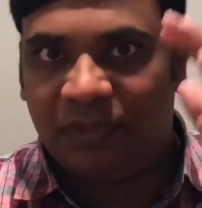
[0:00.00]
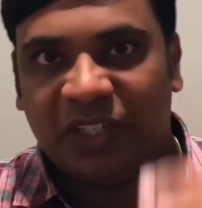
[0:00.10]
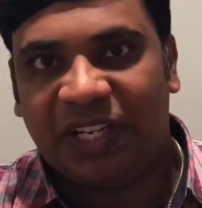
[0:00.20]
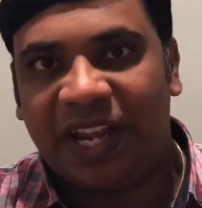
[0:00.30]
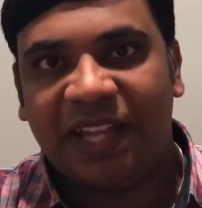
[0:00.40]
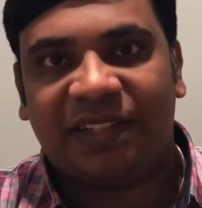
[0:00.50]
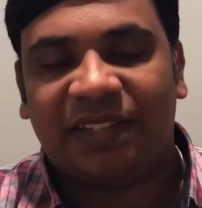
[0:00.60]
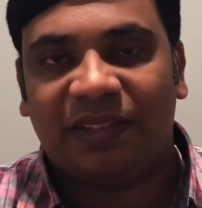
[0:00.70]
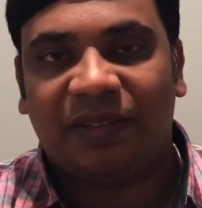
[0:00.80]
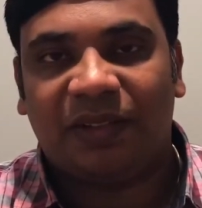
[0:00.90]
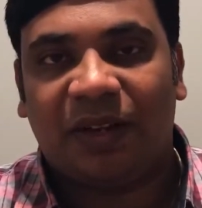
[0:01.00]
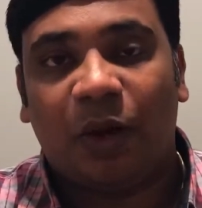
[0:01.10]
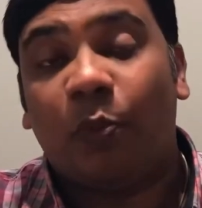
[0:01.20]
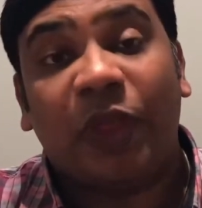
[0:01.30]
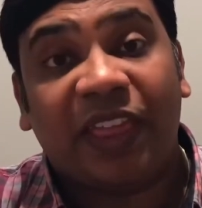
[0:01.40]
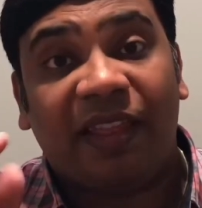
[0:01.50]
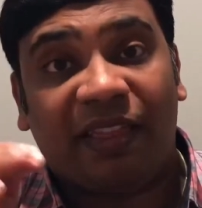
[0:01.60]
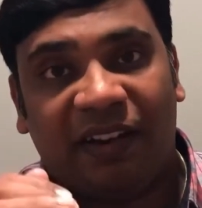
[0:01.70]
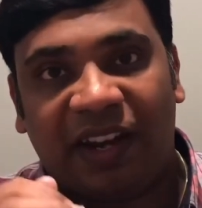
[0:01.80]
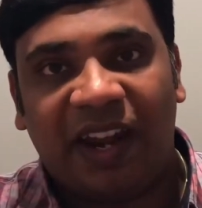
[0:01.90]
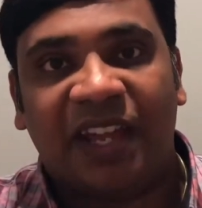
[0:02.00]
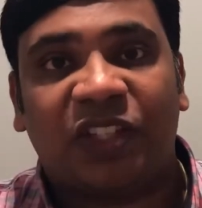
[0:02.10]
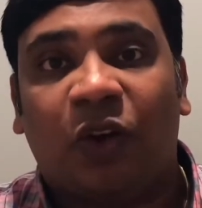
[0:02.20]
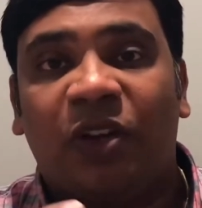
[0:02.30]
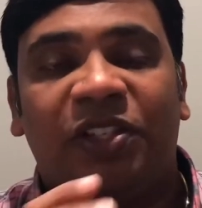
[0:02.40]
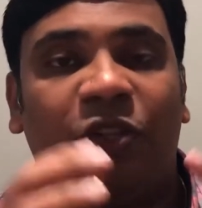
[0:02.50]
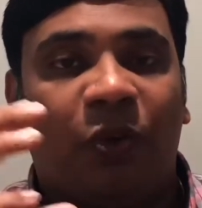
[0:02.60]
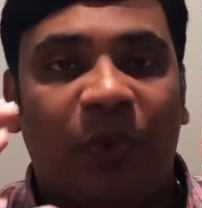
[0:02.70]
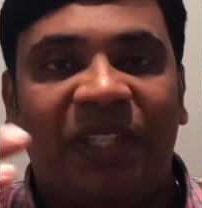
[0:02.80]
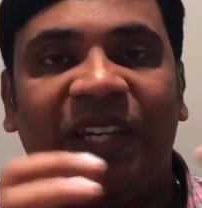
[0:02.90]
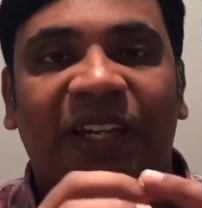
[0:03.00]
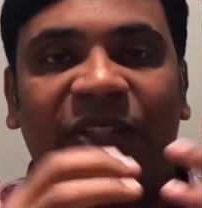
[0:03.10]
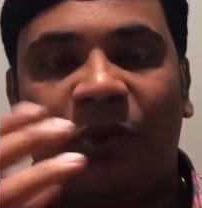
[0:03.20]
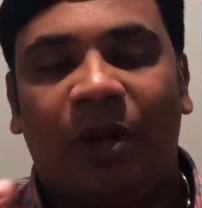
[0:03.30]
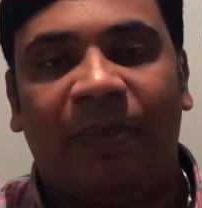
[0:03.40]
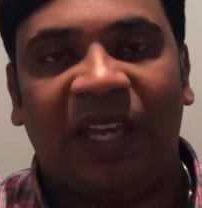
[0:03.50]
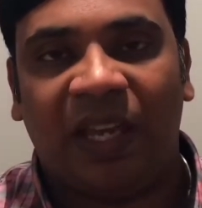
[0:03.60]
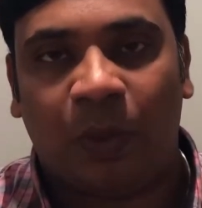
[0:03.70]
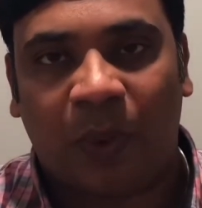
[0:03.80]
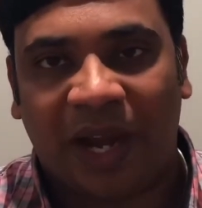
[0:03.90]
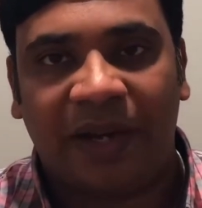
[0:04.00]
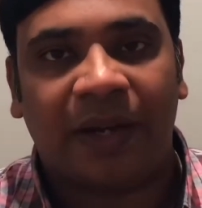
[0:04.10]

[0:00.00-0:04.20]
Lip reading: 30 days within 30 days, or else your visa is going to be invalid.